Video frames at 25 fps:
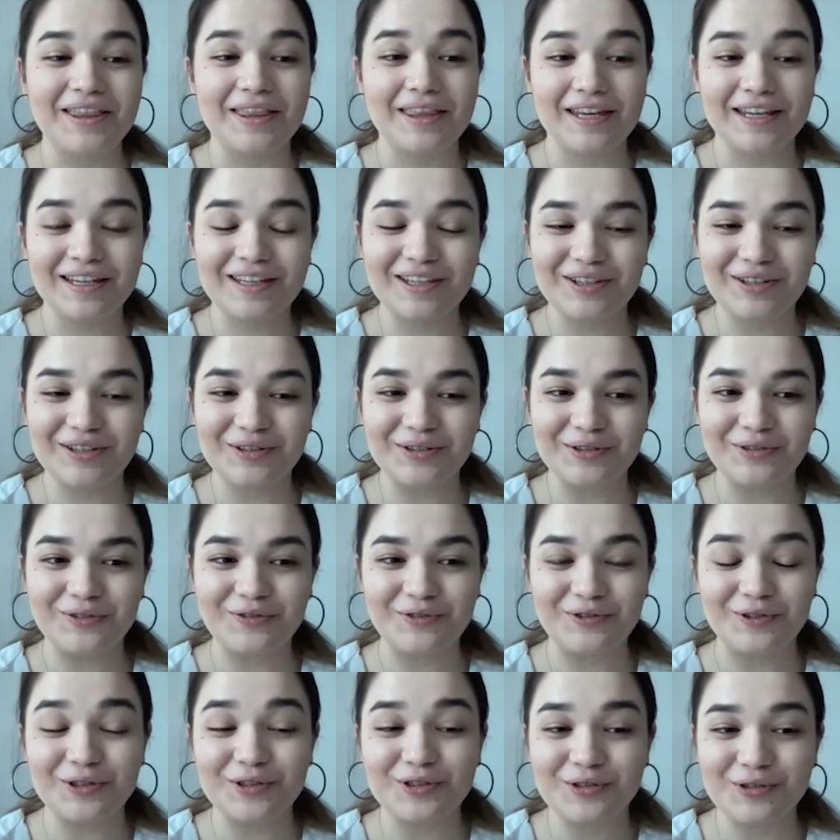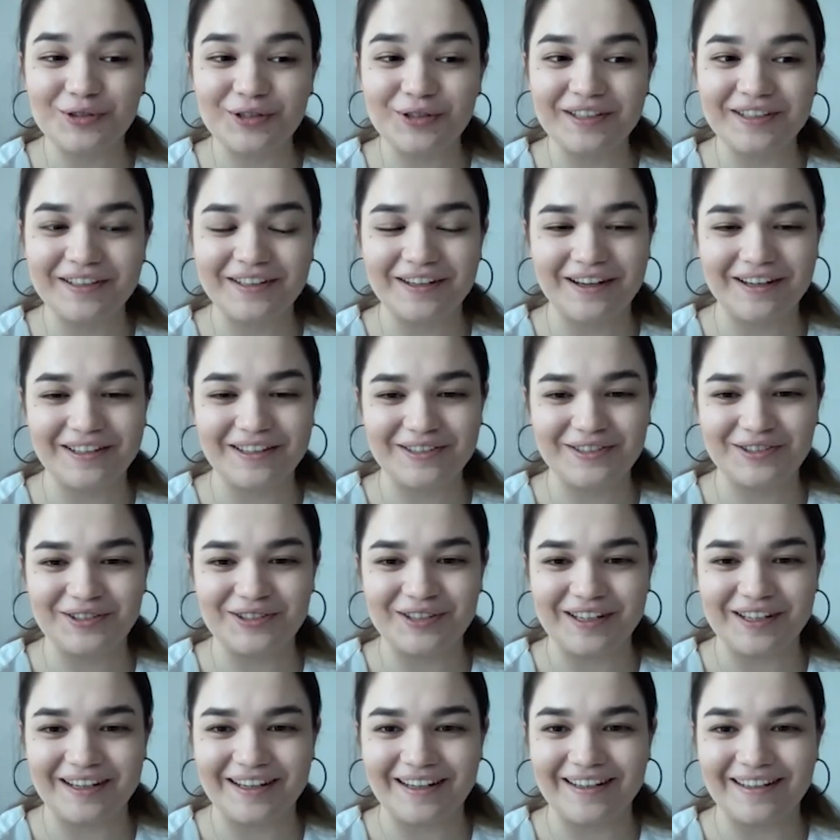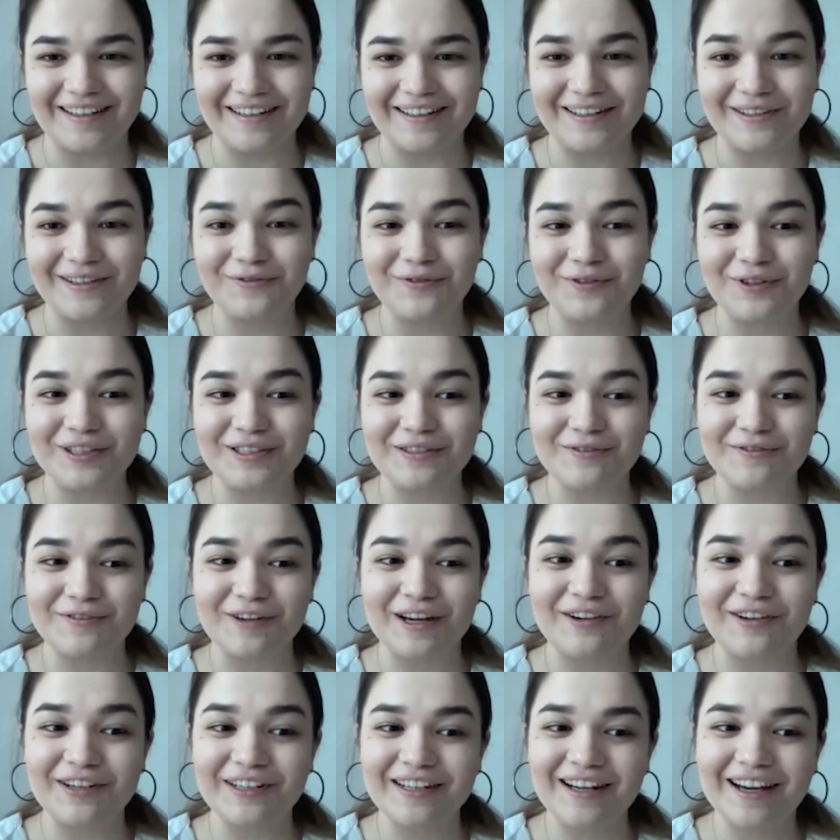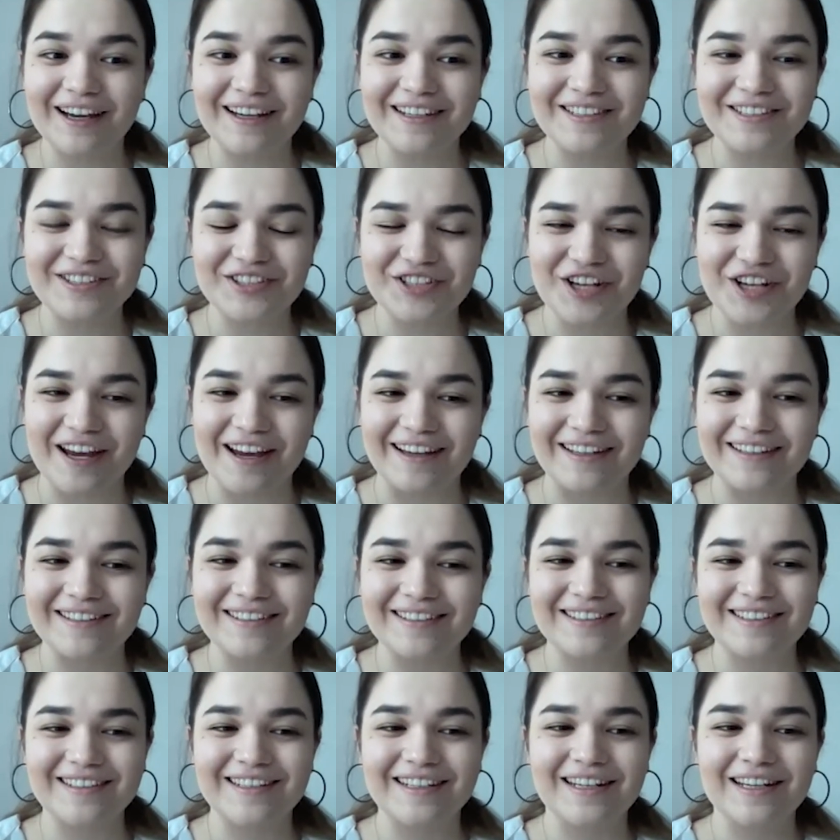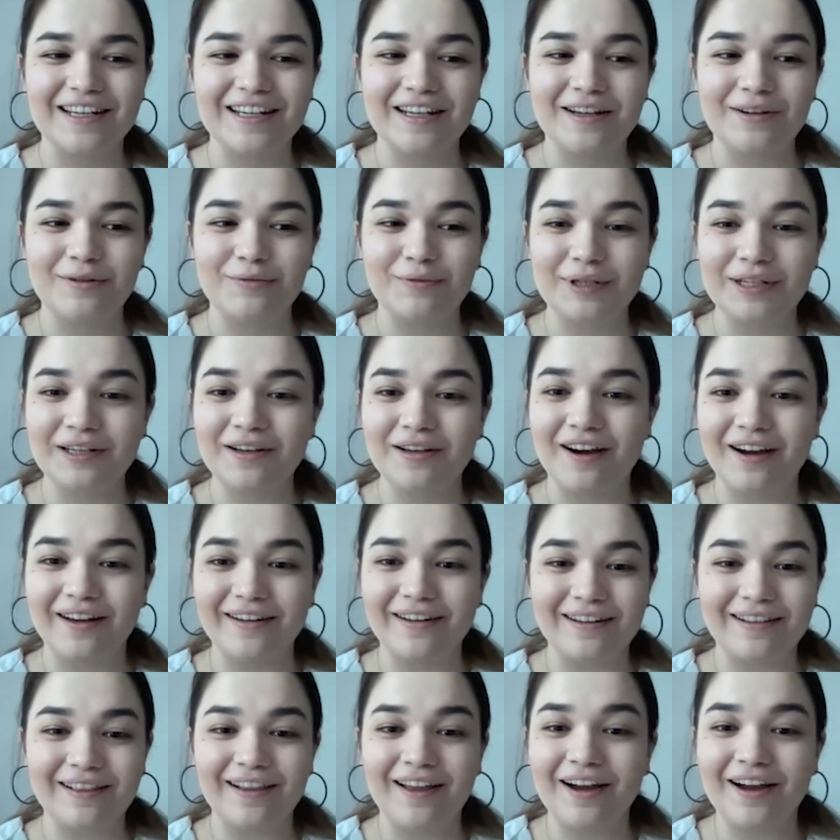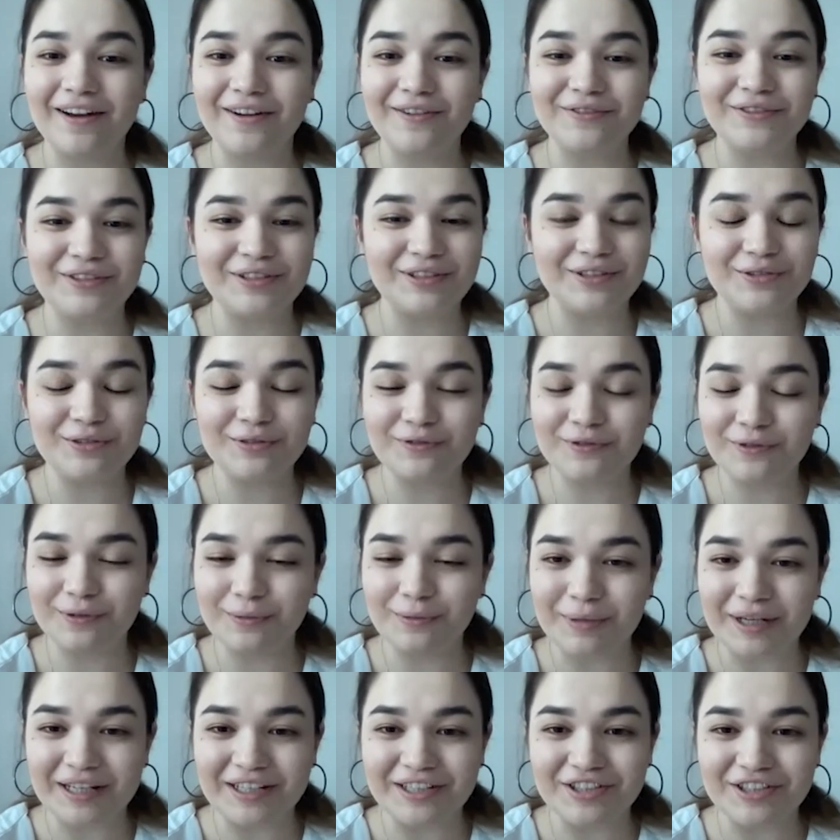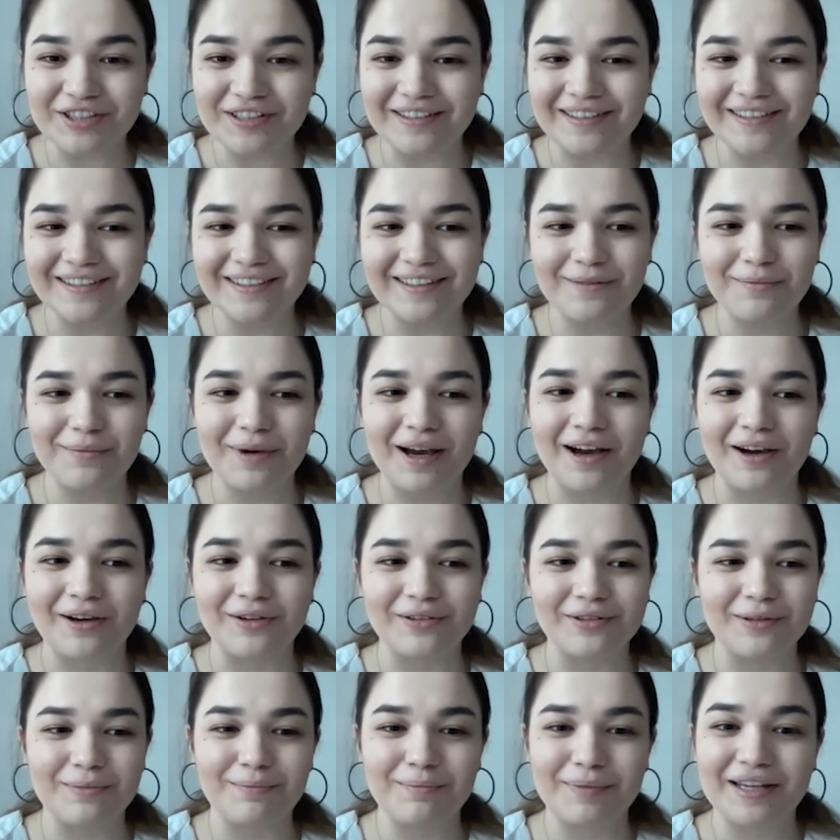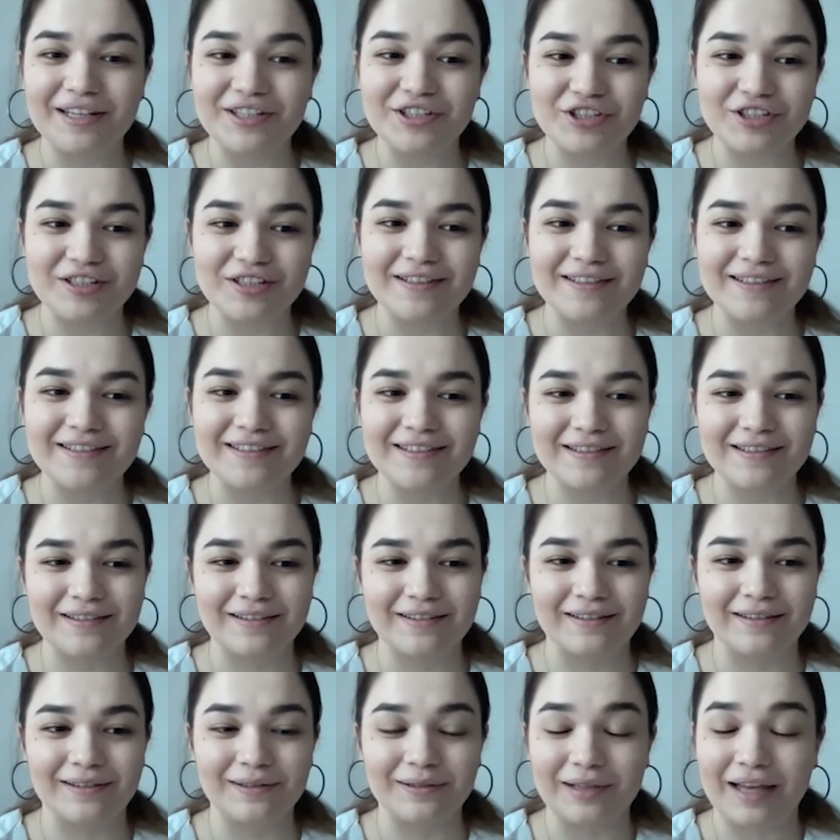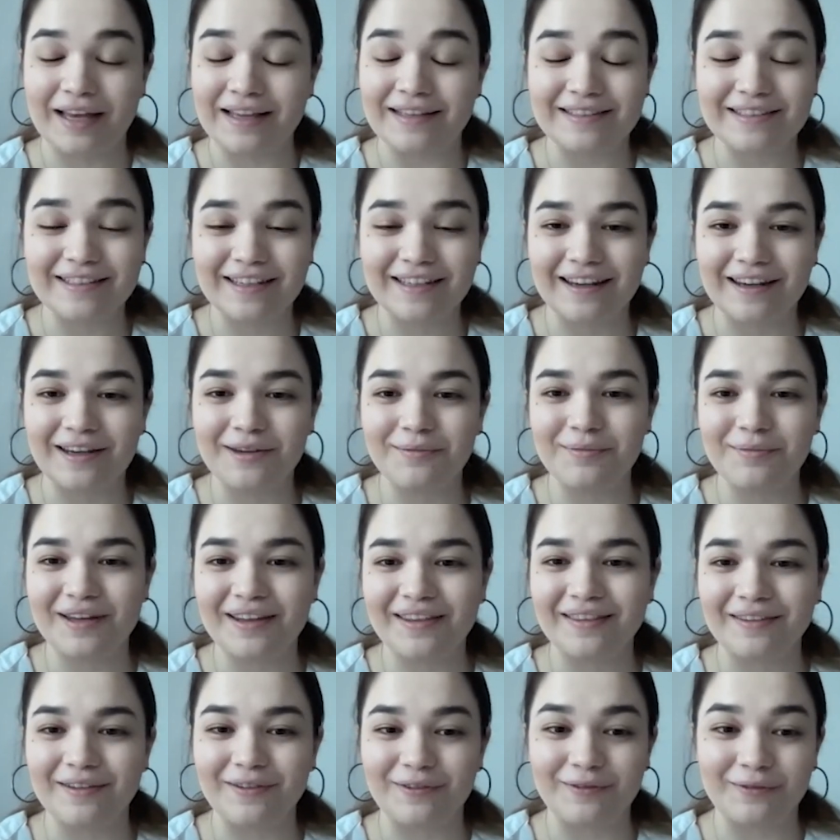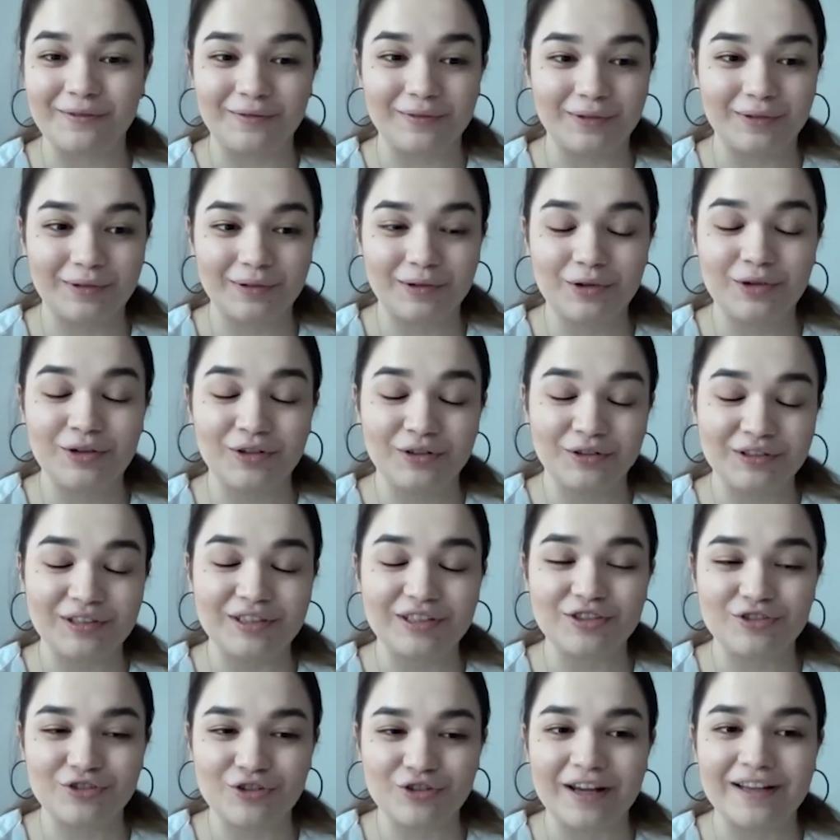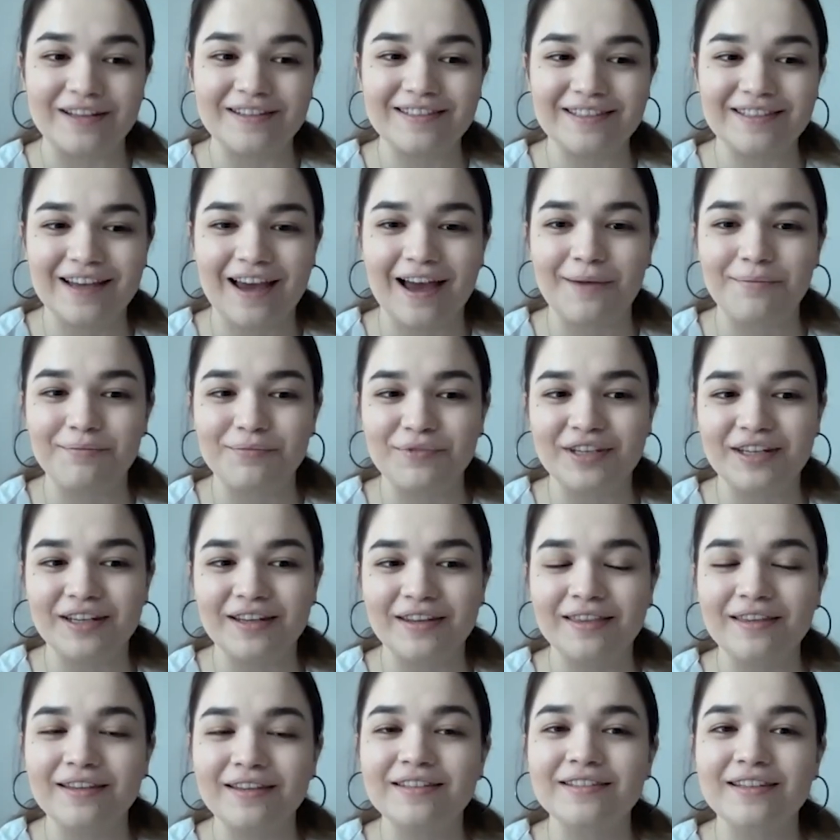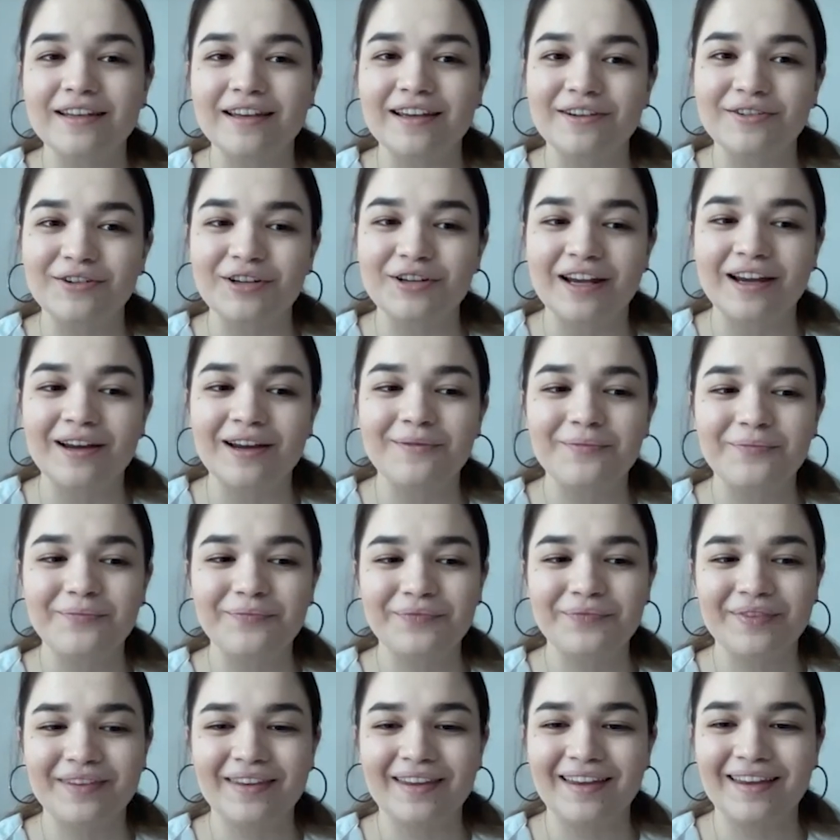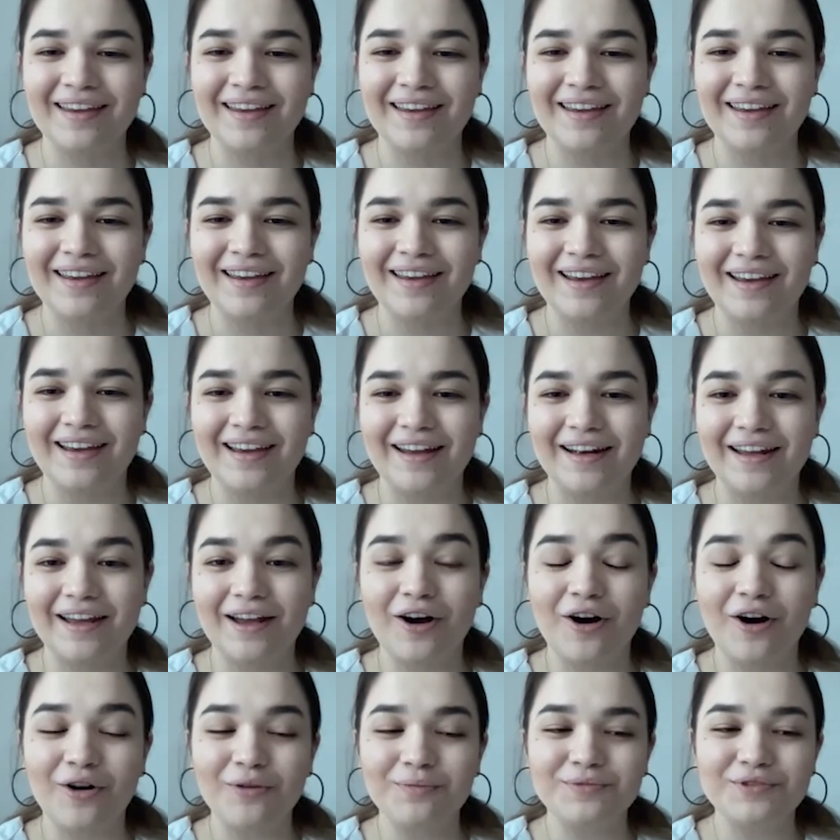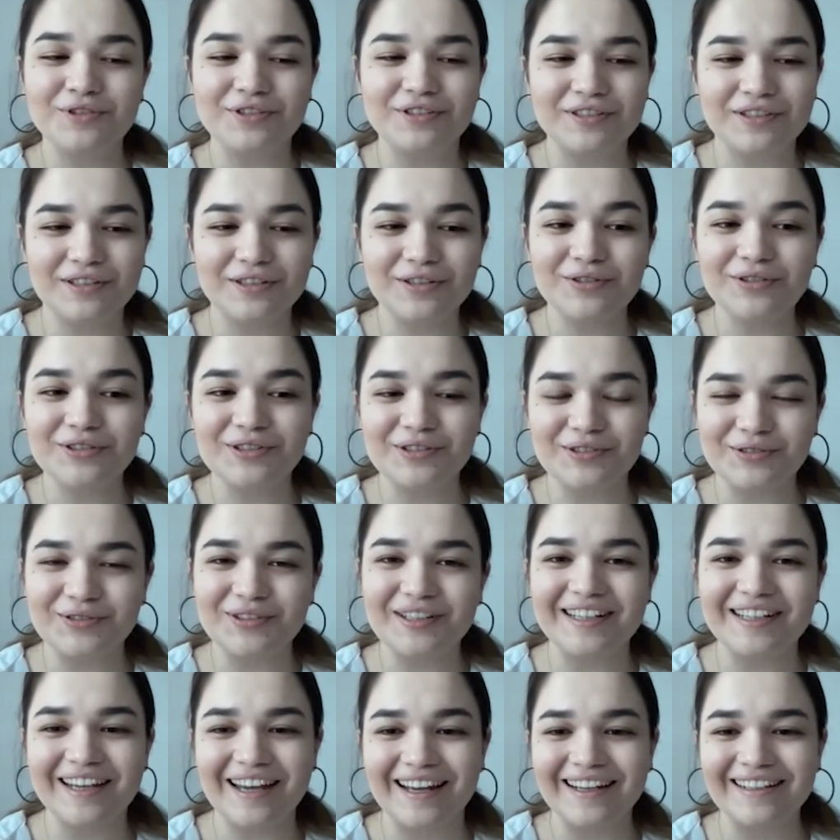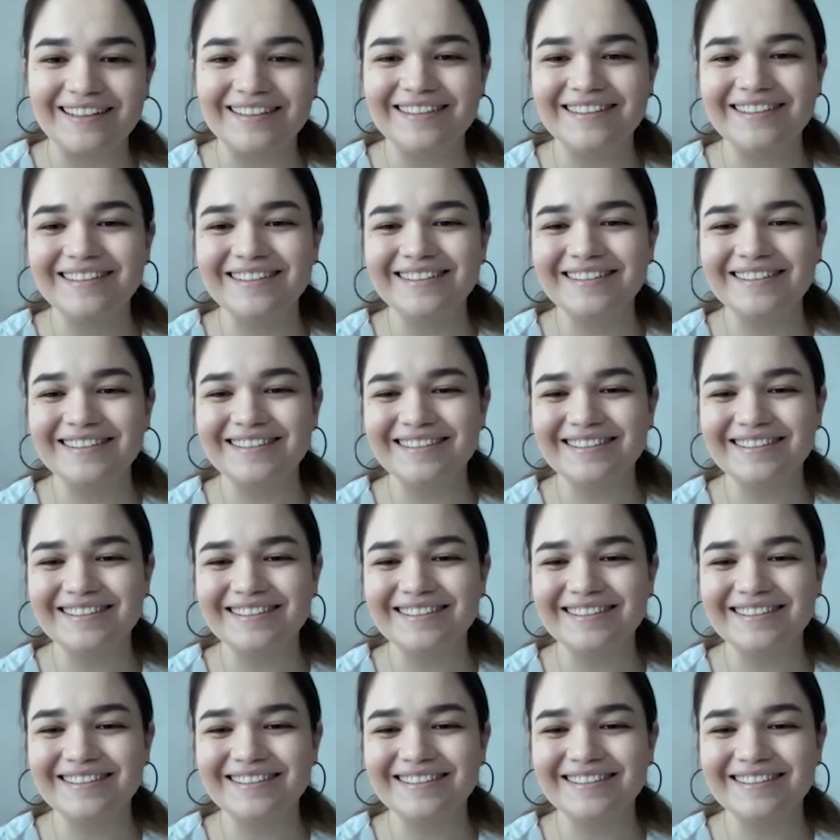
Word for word: Thank you for joining us today. It was a very nice chat. We got a lot of new information about the pensions uh, landscape and the current trends happening in this area. And I hope to see you soon again.